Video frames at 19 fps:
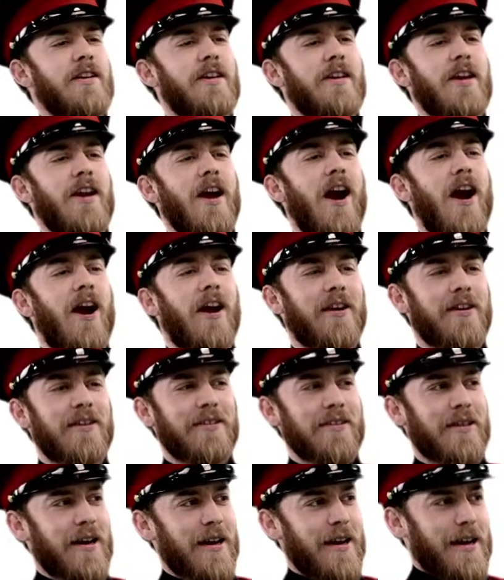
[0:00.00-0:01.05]

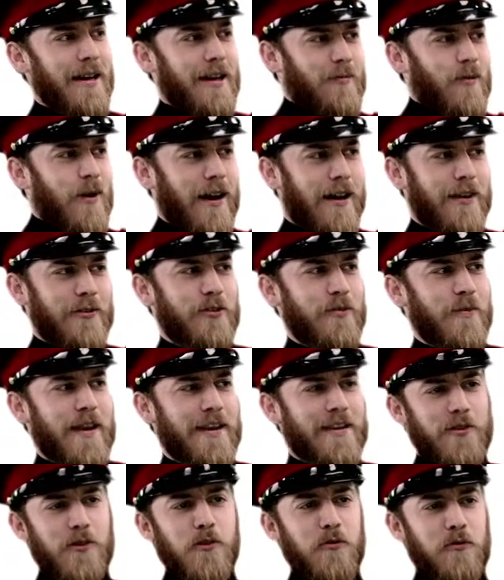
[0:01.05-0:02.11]
Young? Why, do you
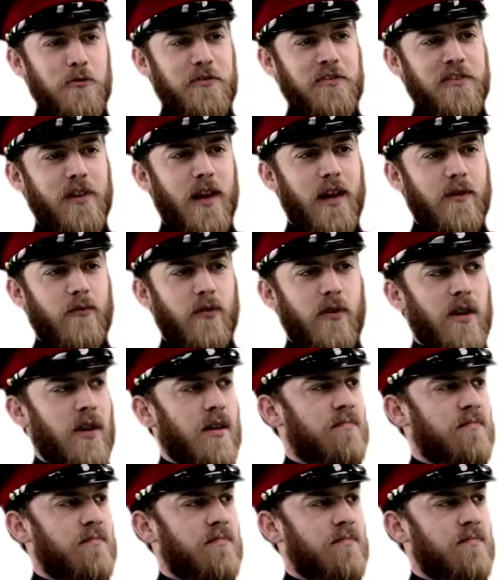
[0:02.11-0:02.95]
make youth stand for an